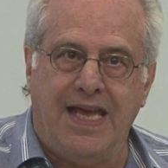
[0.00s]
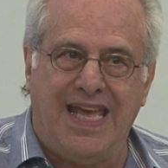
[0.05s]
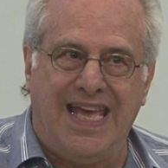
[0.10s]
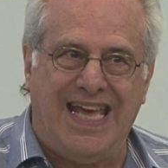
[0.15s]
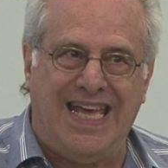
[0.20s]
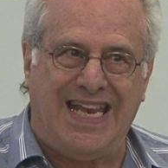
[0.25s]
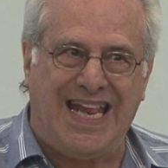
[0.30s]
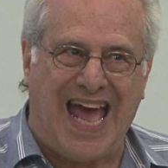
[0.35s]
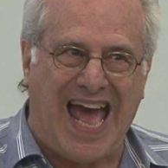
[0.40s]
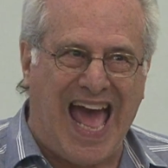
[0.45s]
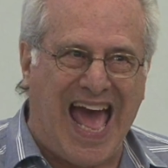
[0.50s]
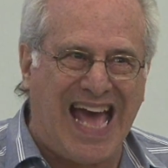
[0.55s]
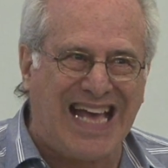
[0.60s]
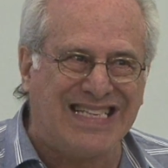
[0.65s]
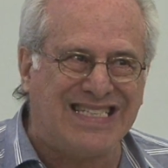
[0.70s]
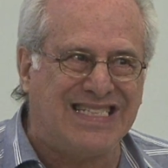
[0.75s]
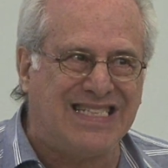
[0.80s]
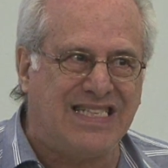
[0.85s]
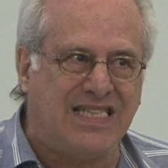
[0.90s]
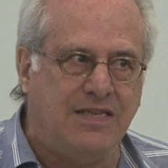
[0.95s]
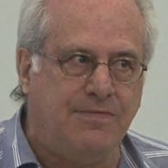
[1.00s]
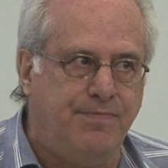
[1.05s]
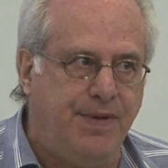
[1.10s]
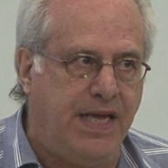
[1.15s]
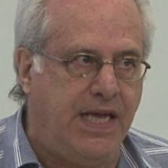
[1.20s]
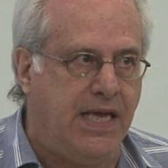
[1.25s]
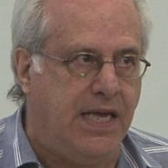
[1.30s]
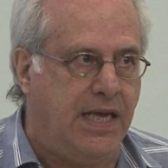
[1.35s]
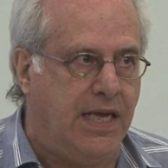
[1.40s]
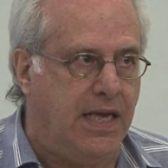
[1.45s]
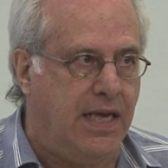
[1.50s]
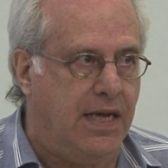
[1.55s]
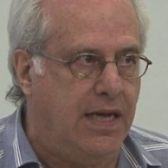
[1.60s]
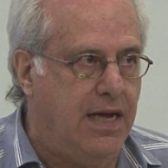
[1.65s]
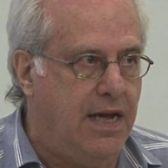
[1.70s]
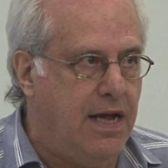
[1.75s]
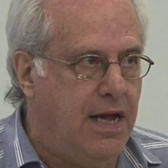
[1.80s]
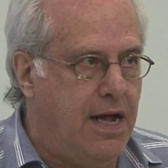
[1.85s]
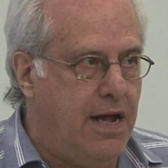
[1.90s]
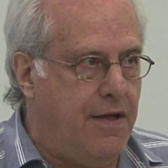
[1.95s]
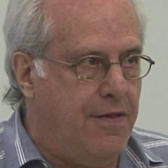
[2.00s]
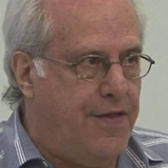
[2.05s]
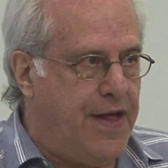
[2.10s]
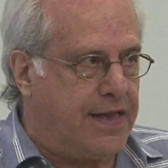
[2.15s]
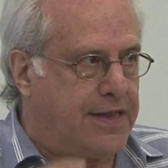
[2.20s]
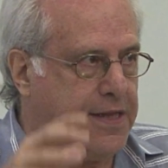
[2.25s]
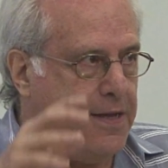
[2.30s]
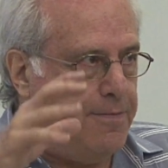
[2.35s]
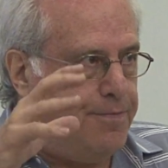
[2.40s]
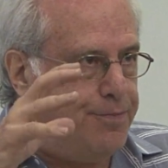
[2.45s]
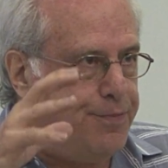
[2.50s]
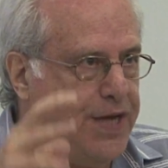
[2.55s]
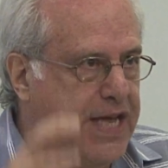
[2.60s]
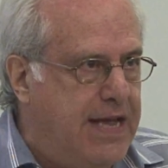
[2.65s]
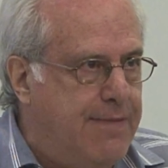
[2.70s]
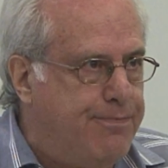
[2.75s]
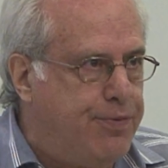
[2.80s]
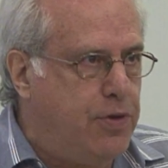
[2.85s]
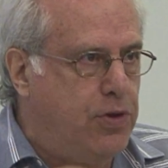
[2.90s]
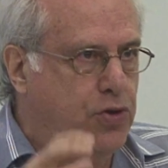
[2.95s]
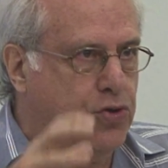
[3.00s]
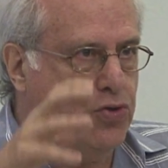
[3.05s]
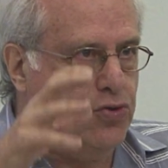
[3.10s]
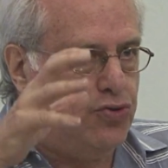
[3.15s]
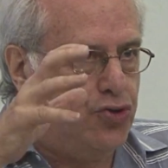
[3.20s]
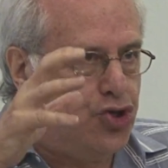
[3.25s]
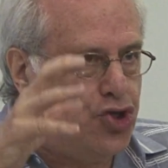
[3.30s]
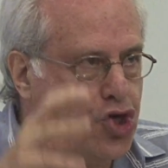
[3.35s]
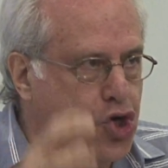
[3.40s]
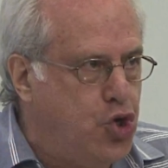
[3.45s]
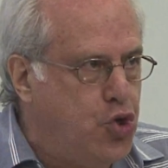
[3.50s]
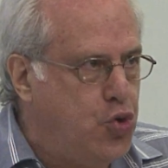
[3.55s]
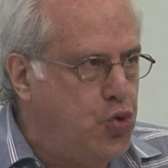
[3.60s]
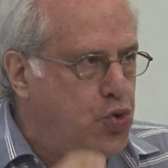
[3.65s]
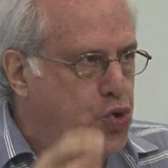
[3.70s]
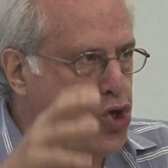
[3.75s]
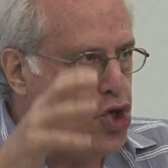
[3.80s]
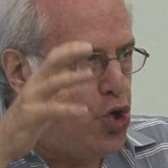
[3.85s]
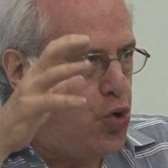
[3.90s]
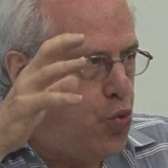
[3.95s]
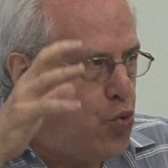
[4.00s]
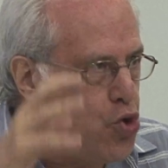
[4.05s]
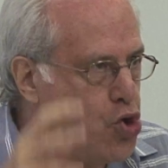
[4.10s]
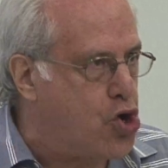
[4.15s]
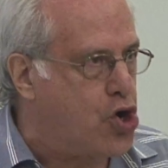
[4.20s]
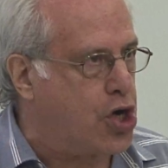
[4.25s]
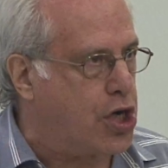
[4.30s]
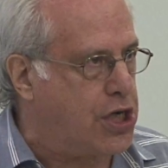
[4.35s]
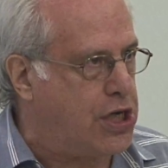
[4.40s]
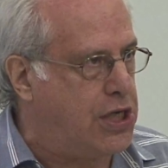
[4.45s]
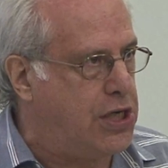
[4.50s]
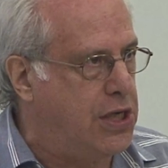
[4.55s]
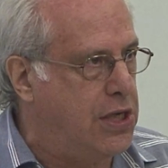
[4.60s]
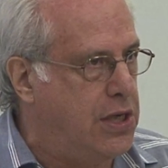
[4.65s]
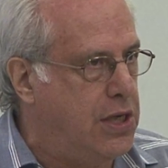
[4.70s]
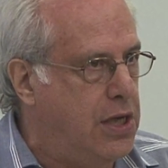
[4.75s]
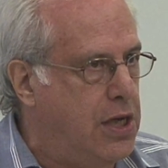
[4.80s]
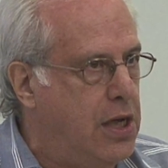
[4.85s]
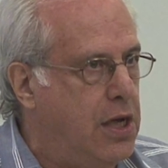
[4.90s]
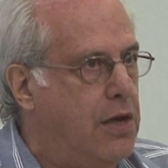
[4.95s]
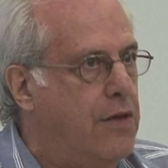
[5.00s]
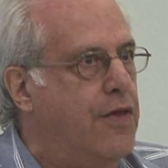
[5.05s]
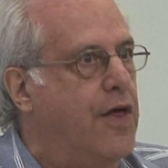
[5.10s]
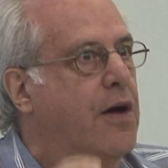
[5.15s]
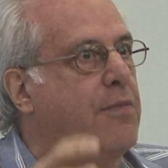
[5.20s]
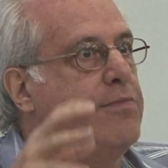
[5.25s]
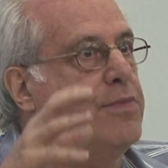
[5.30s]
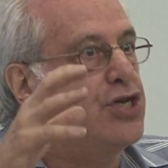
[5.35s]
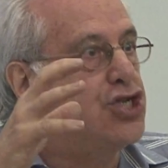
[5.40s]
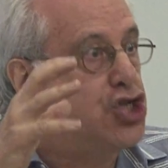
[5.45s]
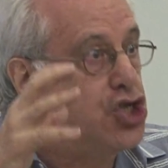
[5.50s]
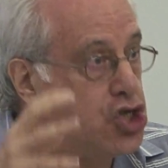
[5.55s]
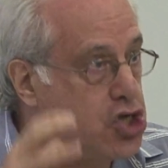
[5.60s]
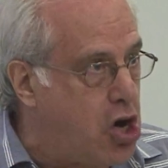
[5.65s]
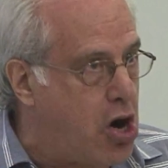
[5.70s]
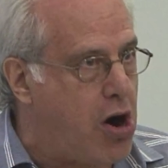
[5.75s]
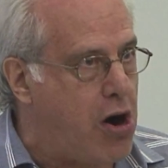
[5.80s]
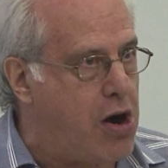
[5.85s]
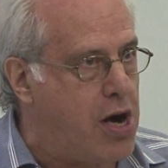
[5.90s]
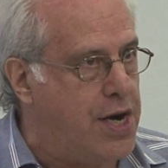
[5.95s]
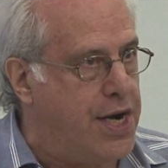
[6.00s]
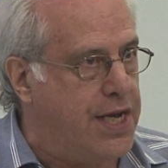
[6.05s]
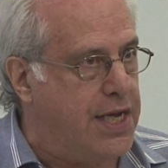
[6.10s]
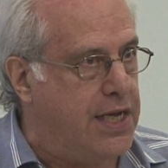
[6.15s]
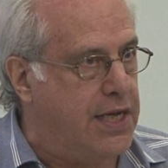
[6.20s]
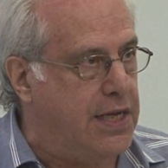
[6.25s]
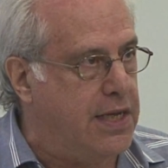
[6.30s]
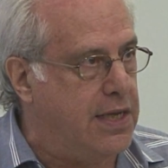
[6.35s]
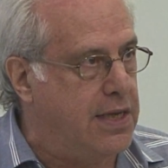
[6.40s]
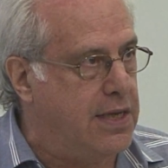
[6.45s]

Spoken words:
It has to be that the people who do the work, the majority,